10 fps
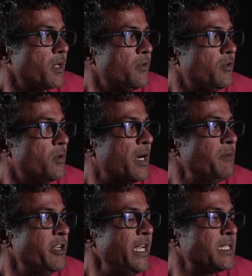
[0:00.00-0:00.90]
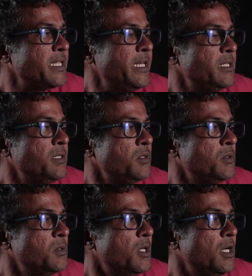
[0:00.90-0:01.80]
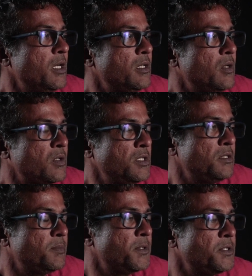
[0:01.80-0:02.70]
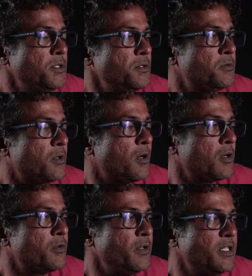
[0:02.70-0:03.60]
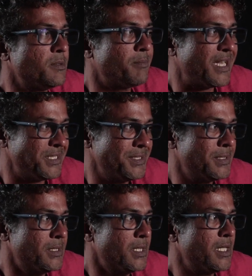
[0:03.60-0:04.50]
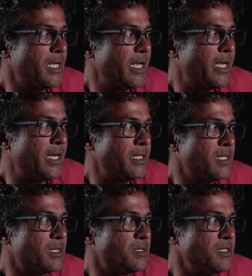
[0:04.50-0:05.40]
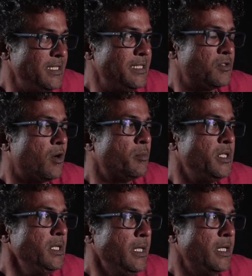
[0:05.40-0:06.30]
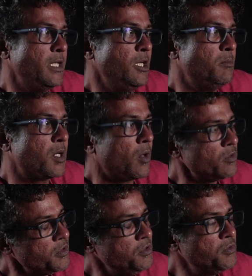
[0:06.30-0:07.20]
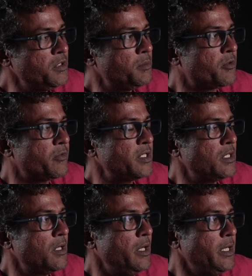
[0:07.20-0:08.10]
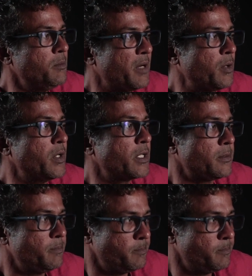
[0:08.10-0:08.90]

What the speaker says: So I'm very excited to not just pursue photography as a passion and a serious hobby, but also use it professionally in my work.